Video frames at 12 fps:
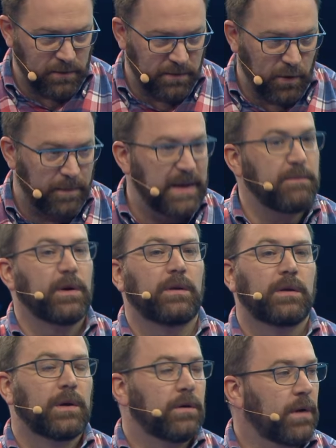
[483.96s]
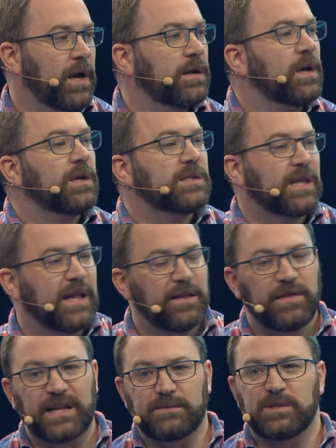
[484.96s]
with more people, right? So
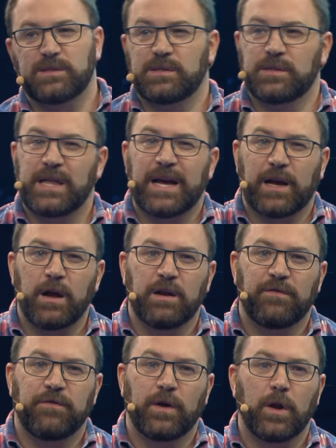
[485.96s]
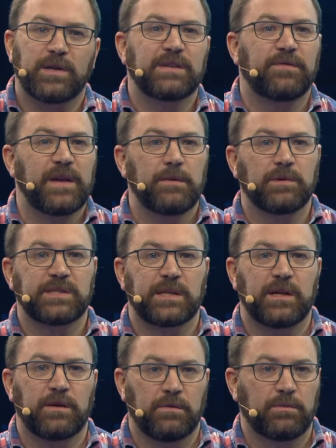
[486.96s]
that, that, was, that kind of philosophy was,
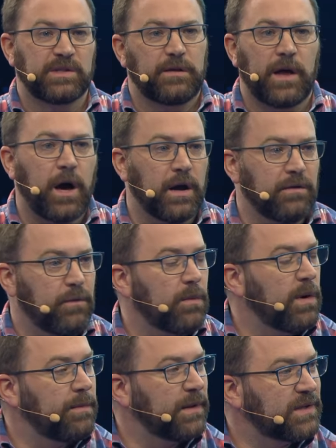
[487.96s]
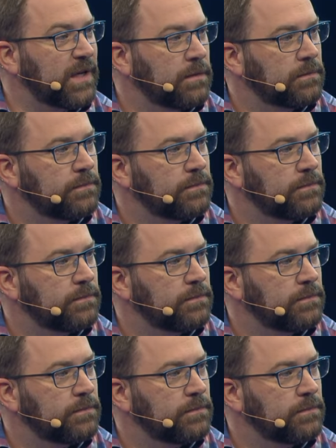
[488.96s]
uh, was at the heart of what we're building.